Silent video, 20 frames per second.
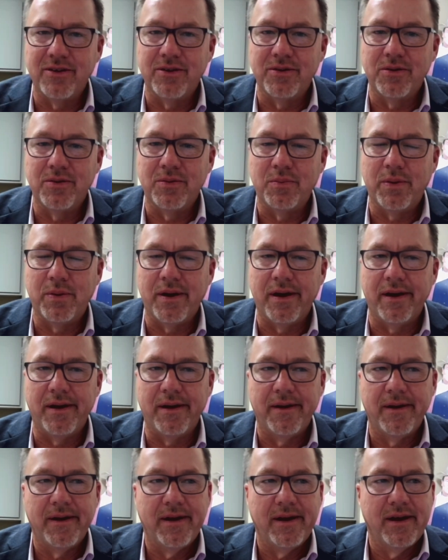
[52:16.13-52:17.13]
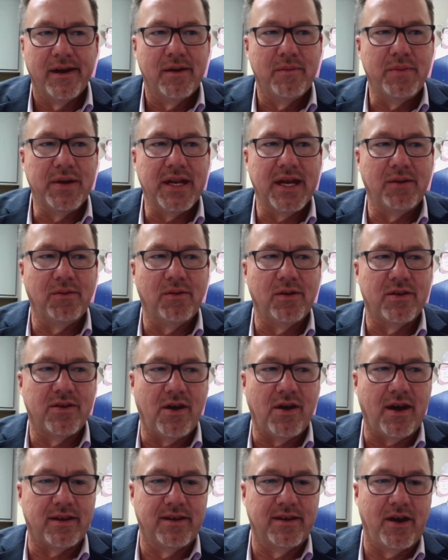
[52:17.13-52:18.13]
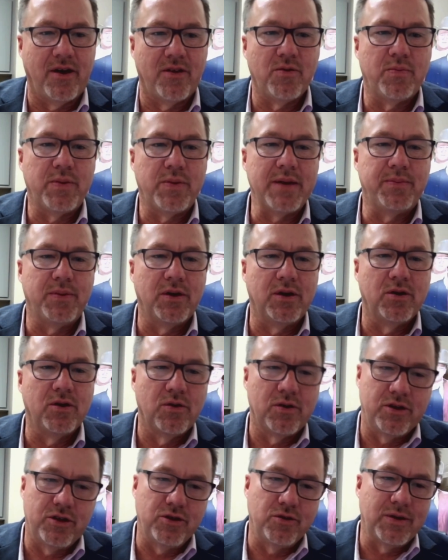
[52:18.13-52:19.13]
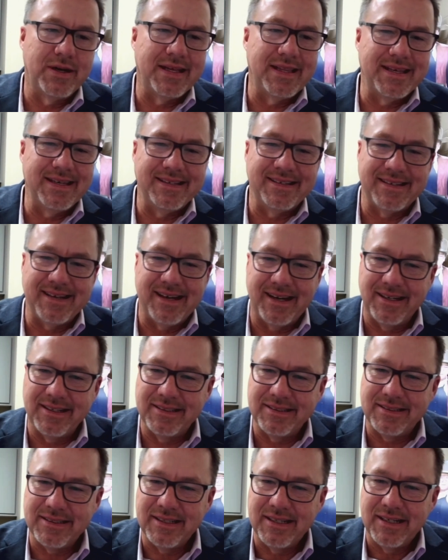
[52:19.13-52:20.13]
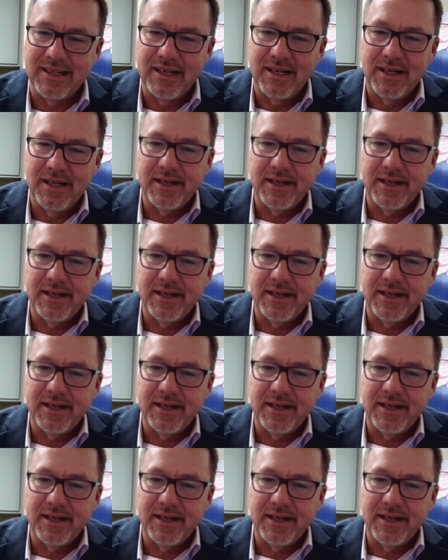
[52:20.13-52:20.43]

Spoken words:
too, but being able to talk to other people who are doing these things.